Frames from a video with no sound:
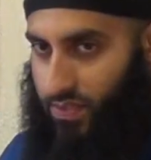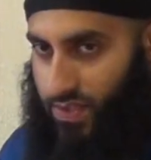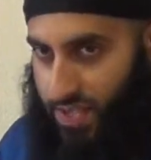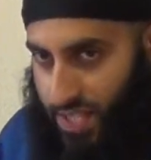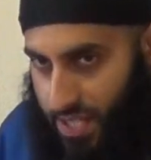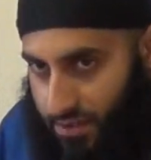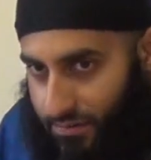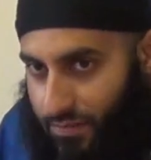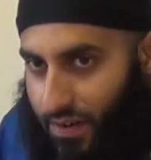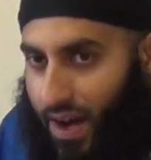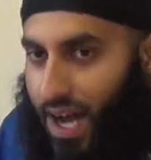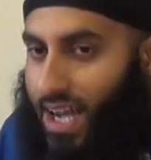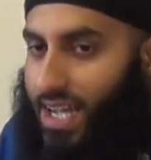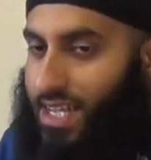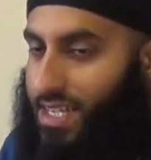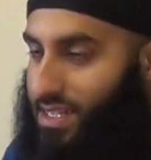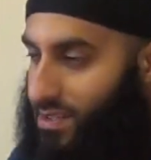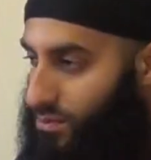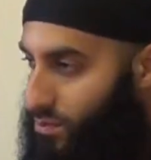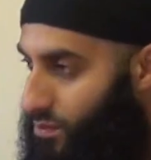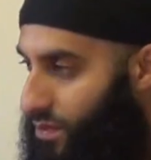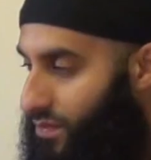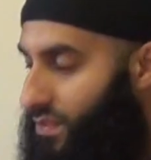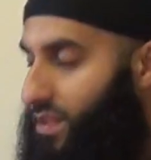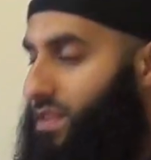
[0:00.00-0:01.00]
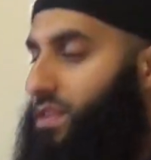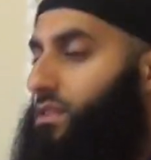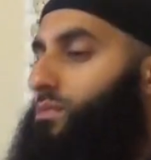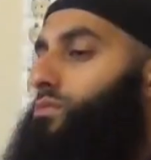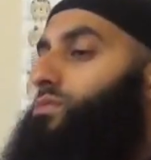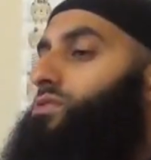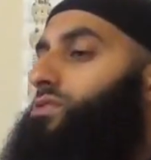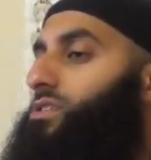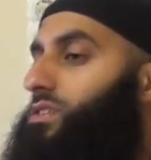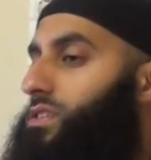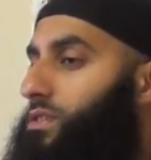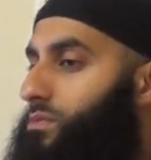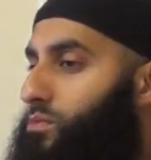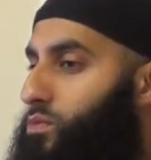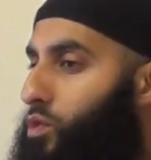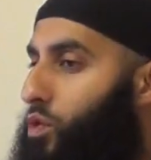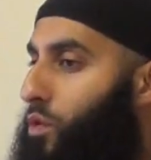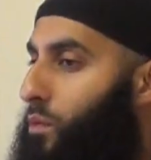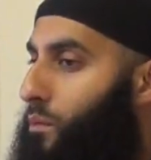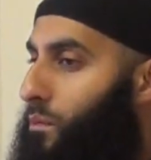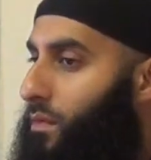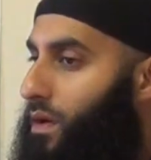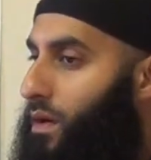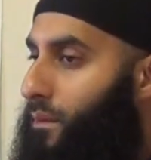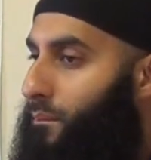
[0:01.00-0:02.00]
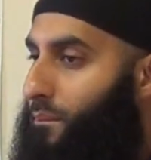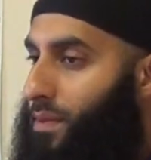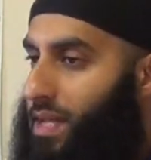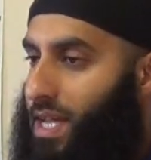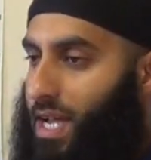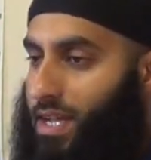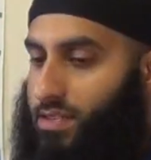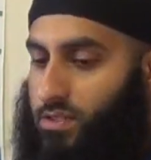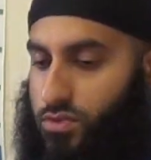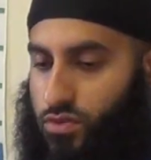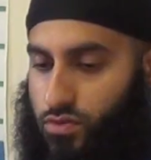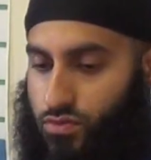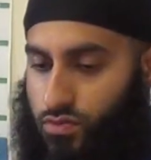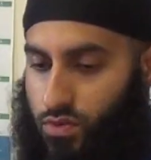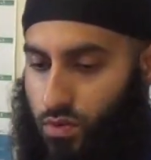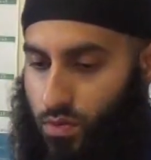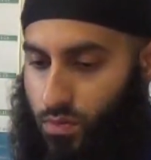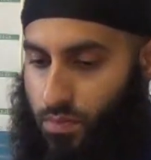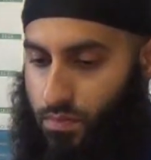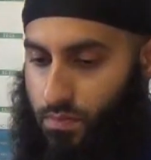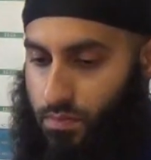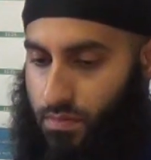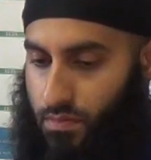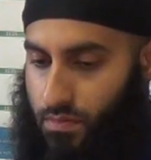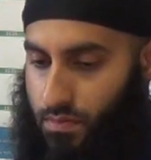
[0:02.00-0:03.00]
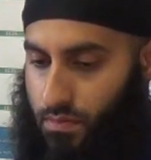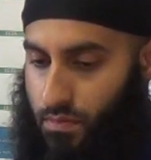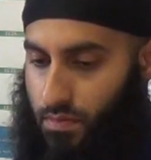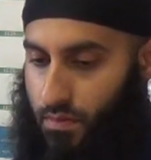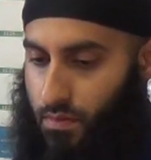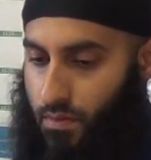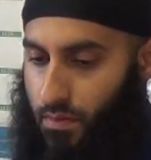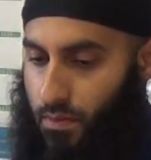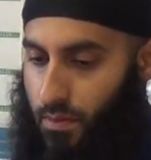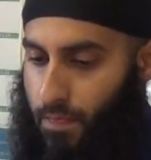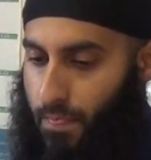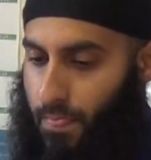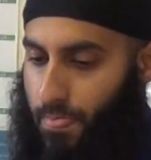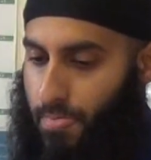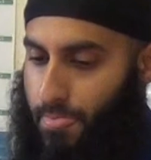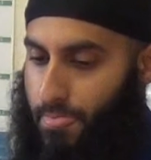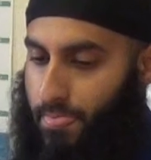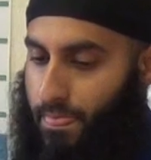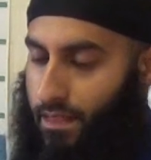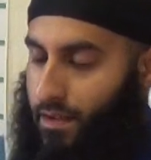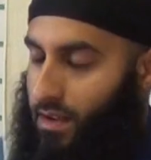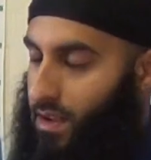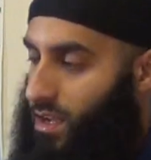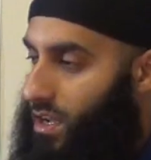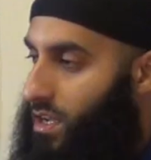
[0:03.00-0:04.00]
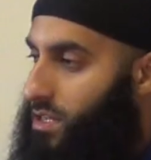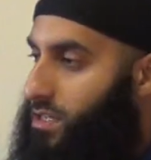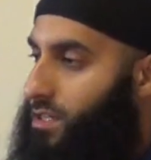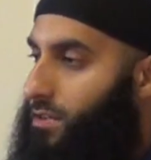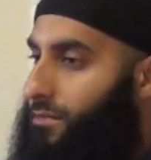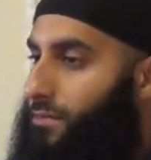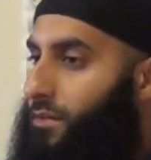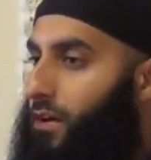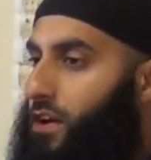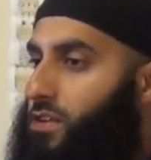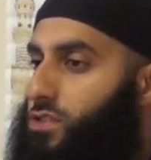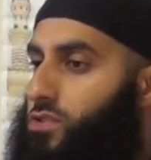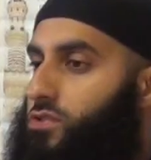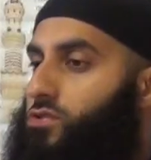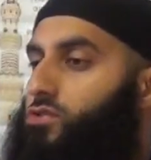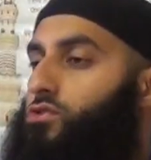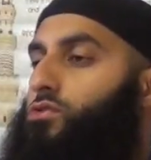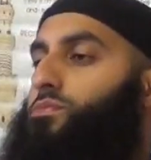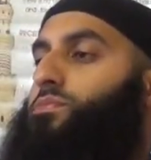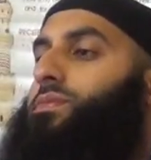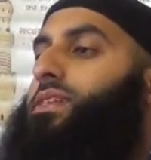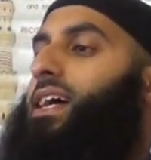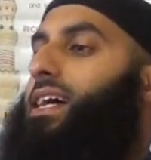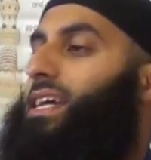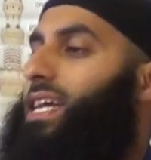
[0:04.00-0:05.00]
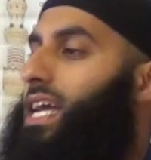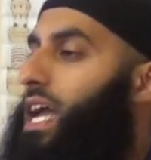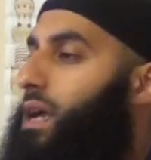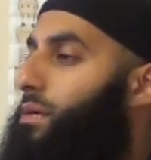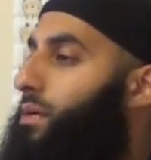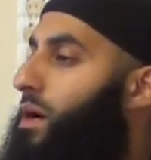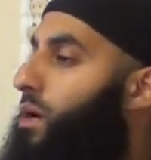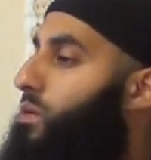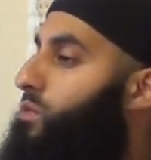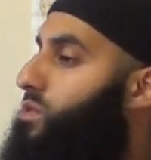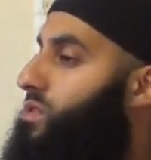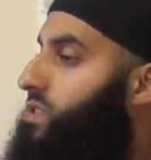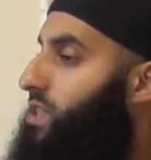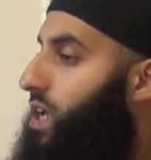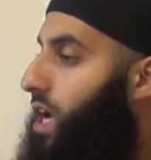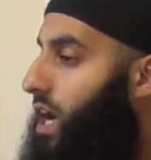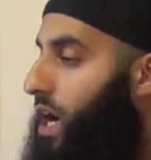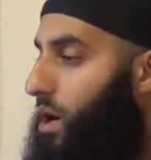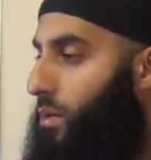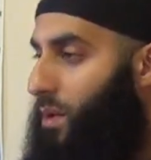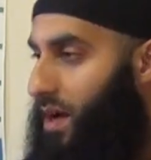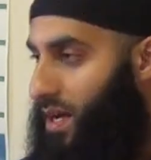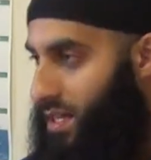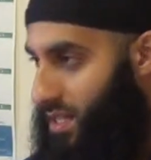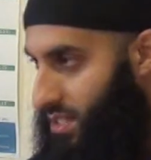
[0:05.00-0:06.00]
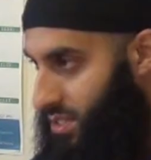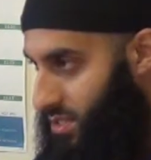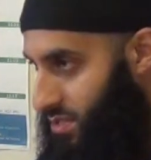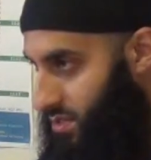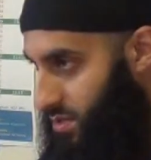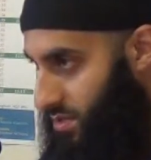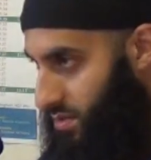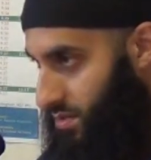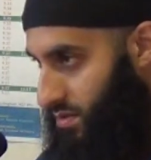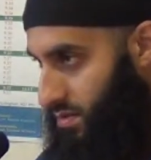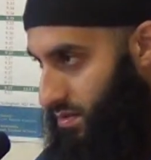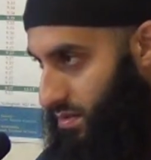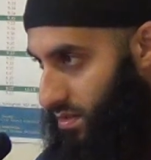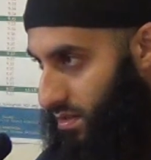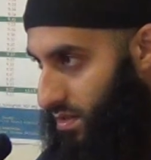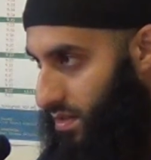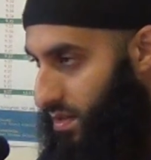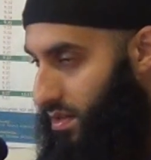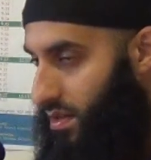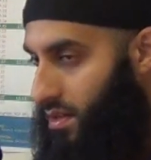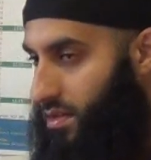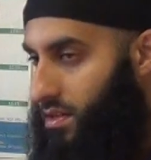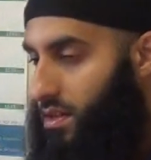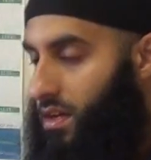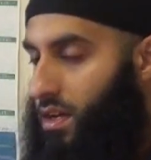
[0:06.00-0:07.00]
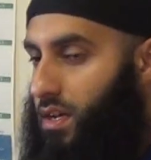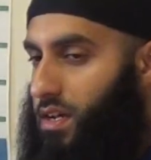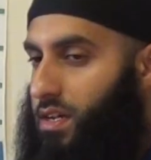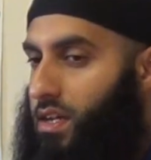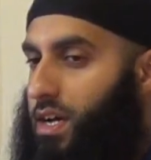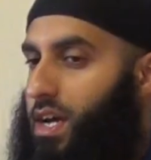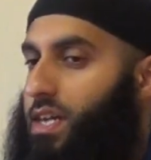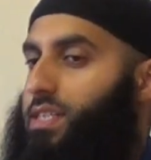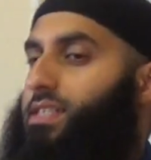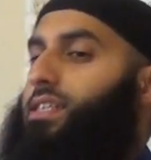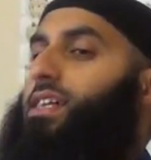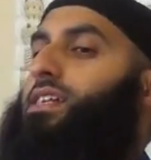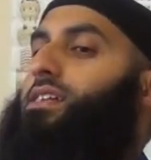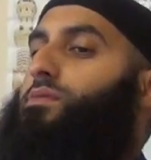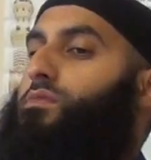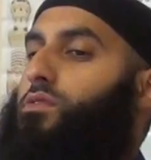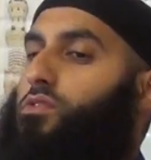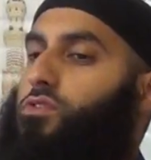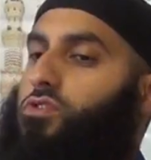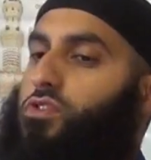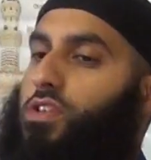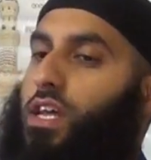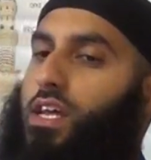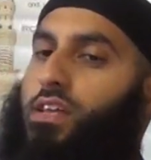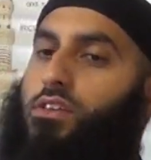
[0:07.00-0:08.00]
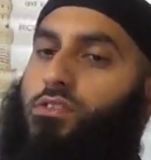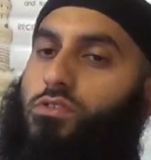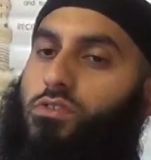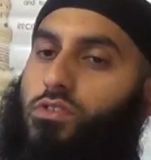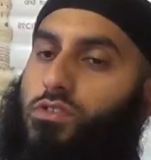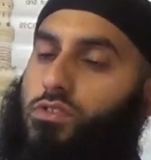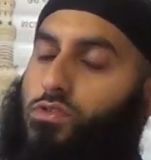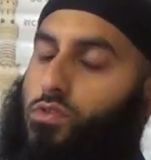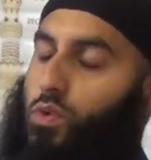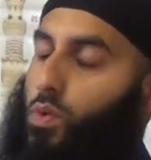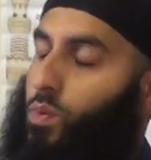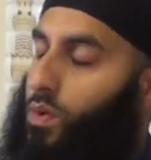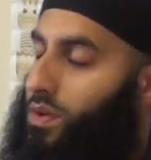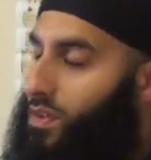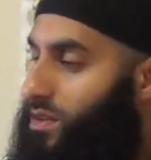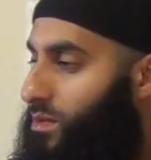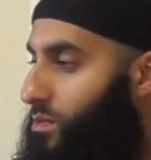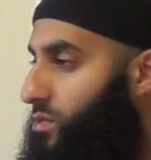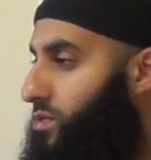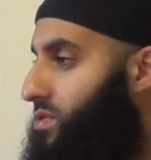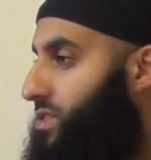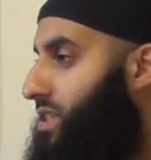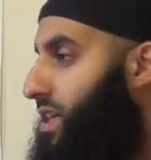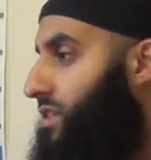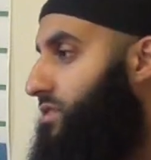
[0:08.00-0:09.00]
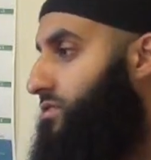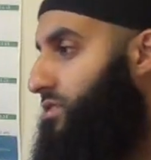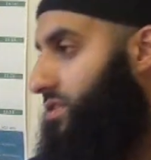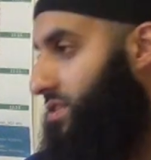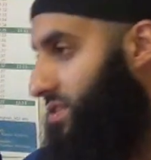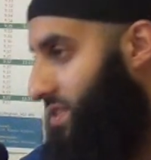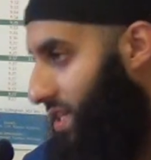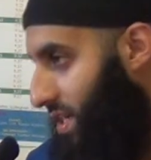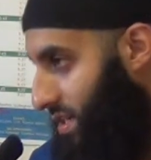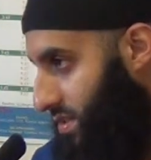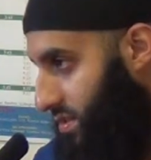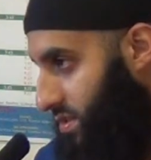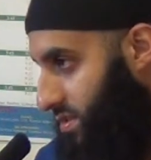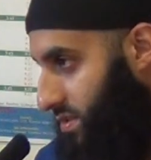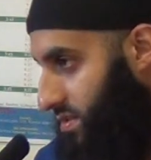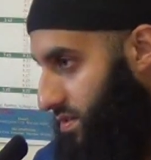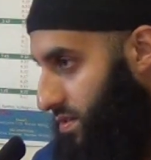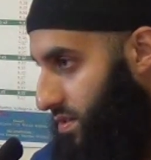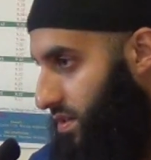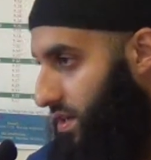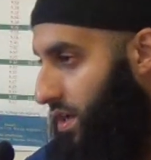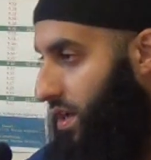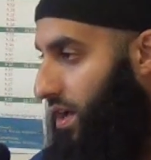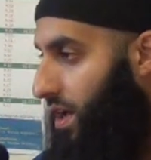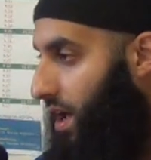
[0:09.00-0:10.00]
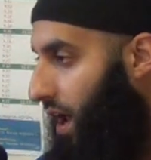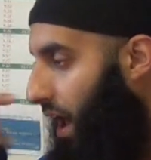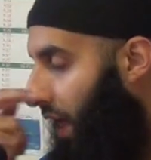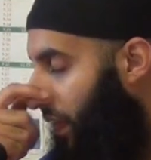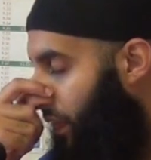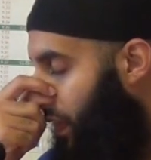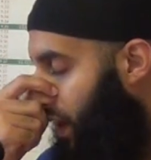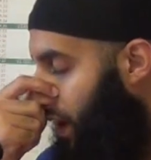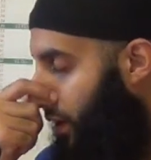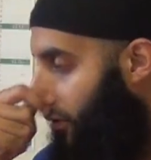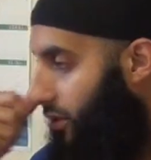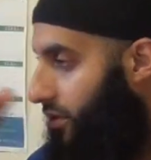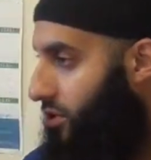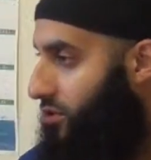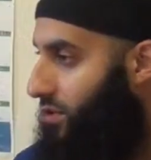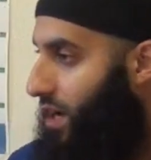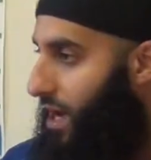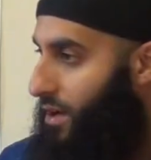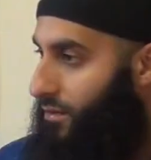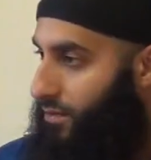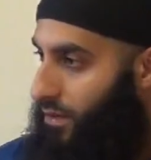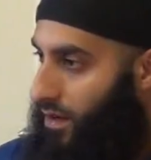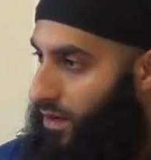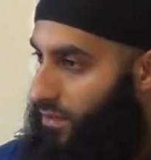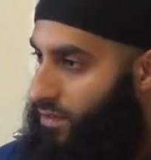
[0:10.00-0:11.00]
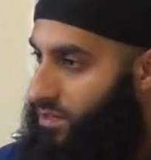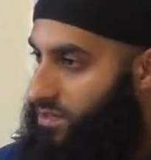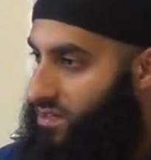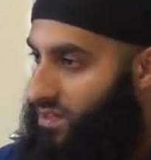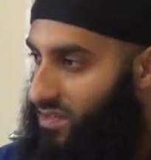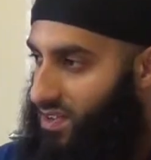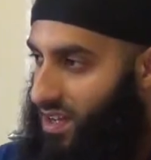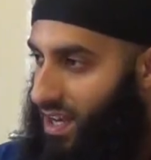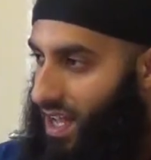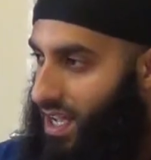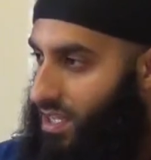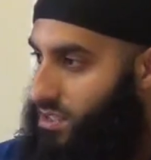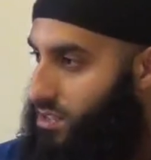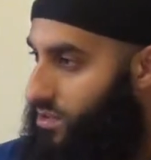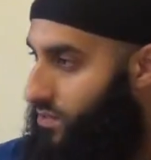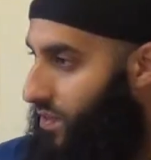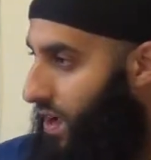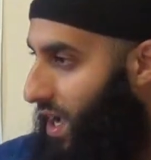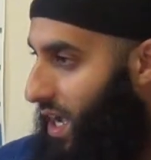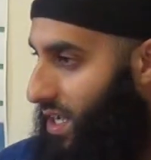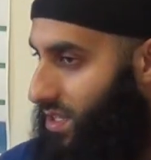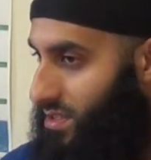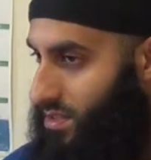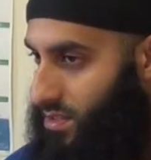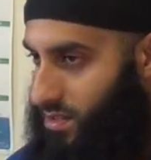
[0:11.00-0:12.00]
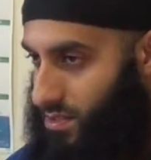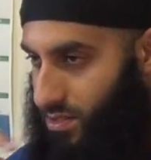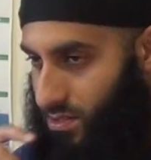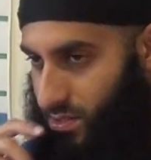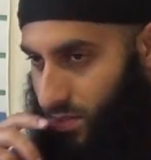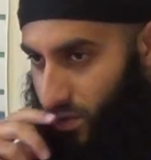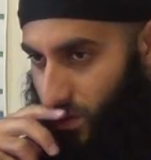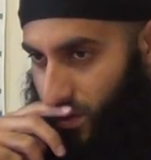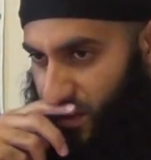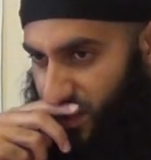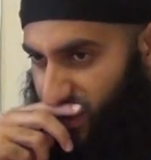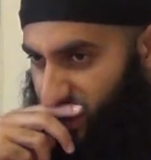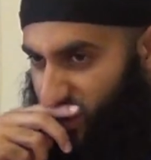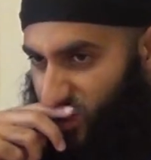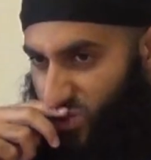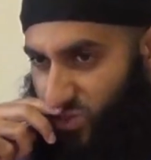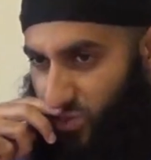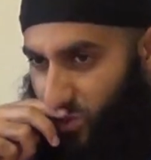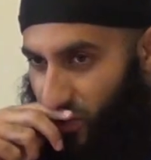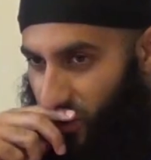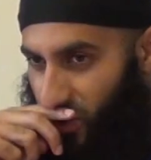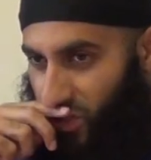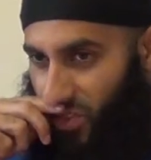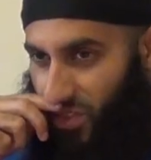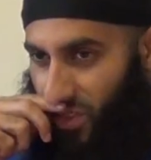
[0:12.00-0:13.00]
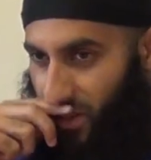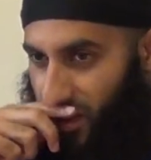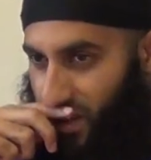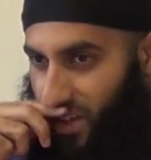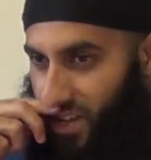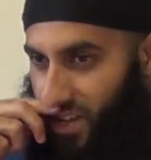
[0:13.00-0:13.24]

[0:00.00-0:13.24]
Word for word: the divide within the Muslim ummah began to grow. The first group that came out was the Khawarij. And they're the most dangerous, or one of the most dangerous sects. And they are the grandfathers of the likes of ISIS and so on and so forth.